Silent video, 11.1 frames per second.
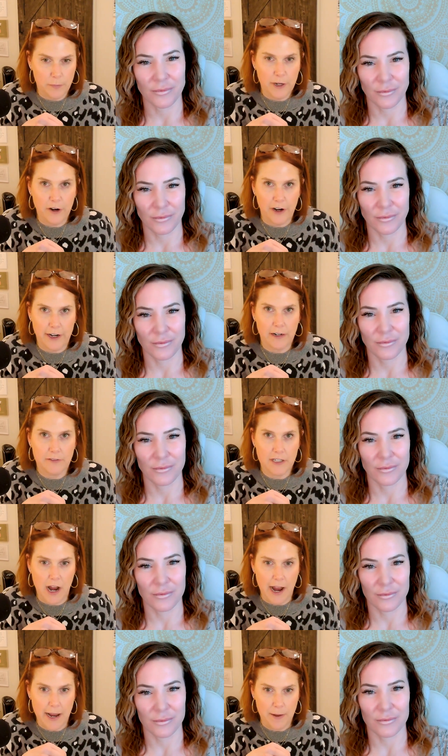Speaker 1: period of
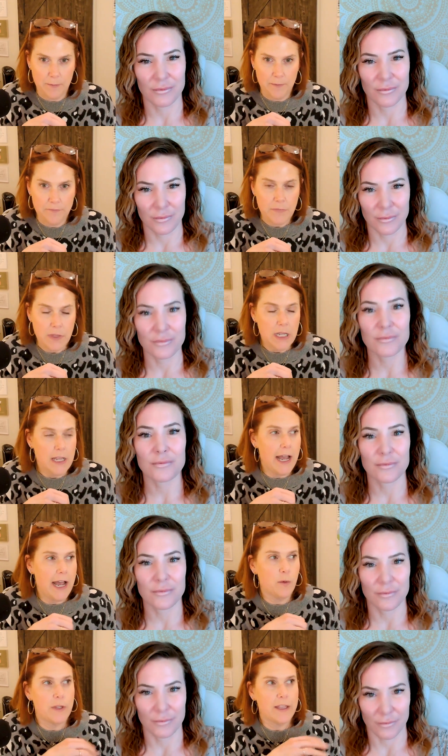time.
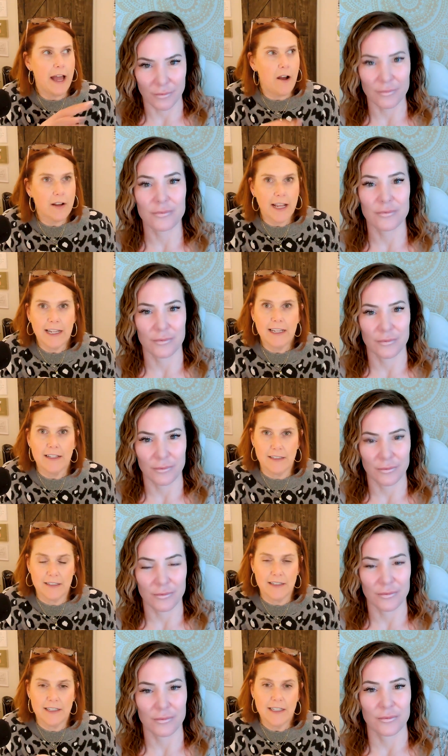And without getting
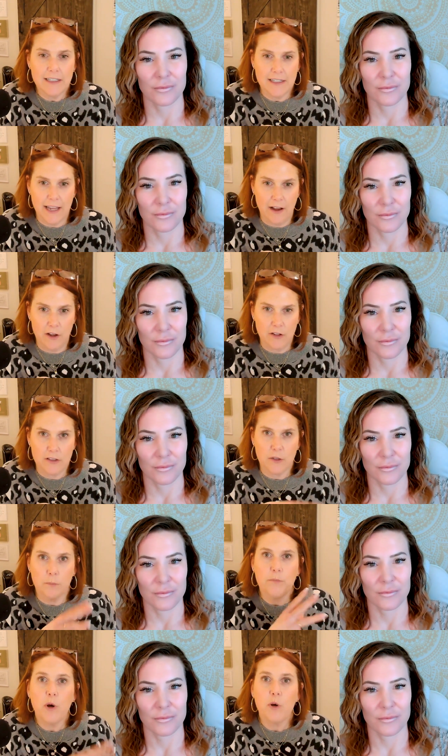into details,
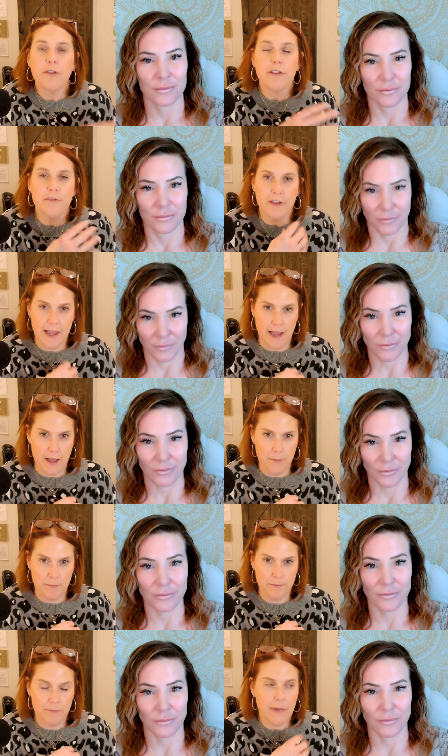both of
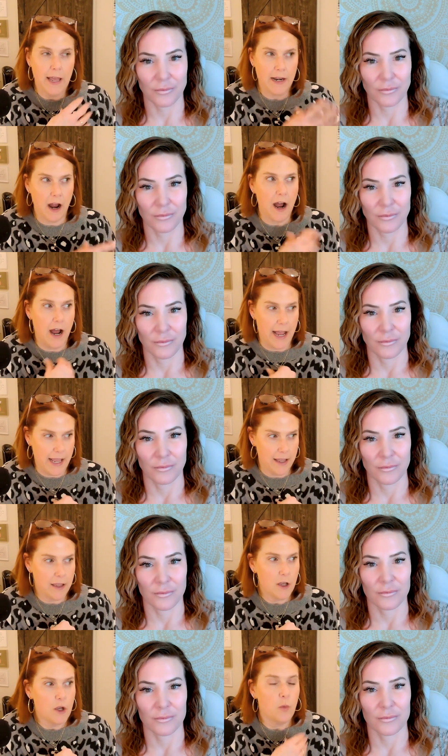him and
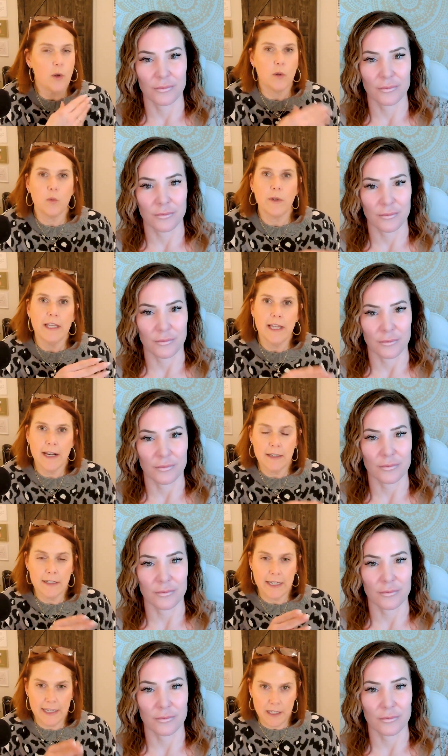I, when we get
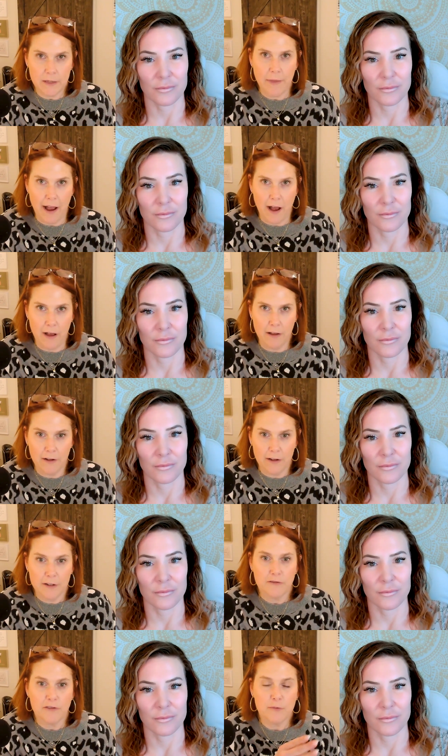an email
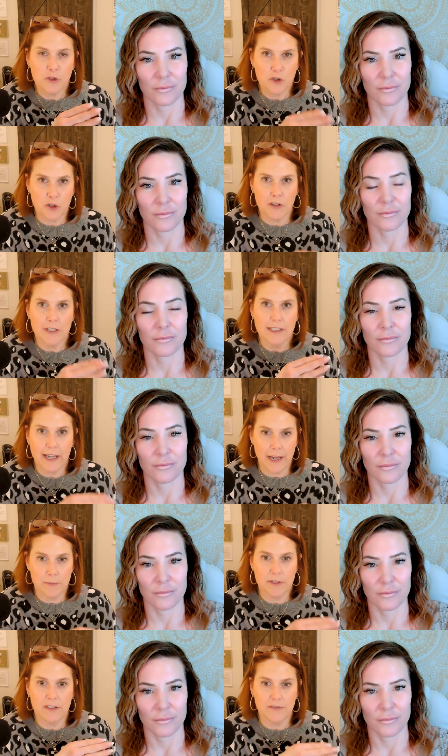from certain
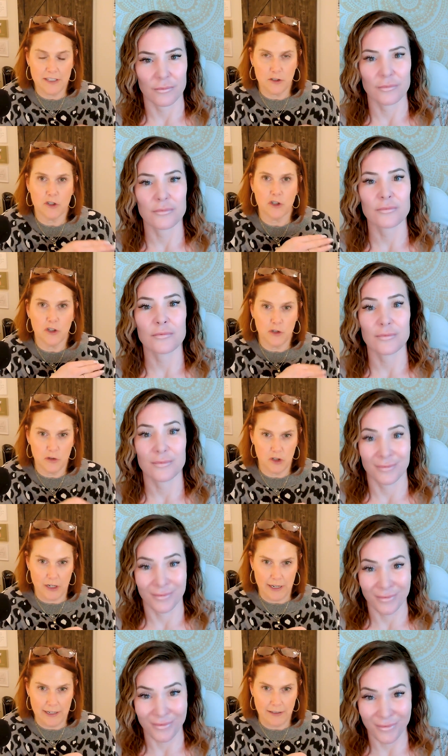types of
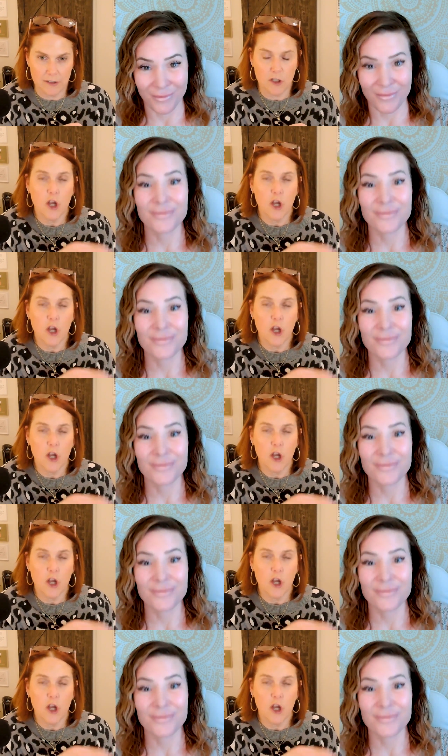institutions,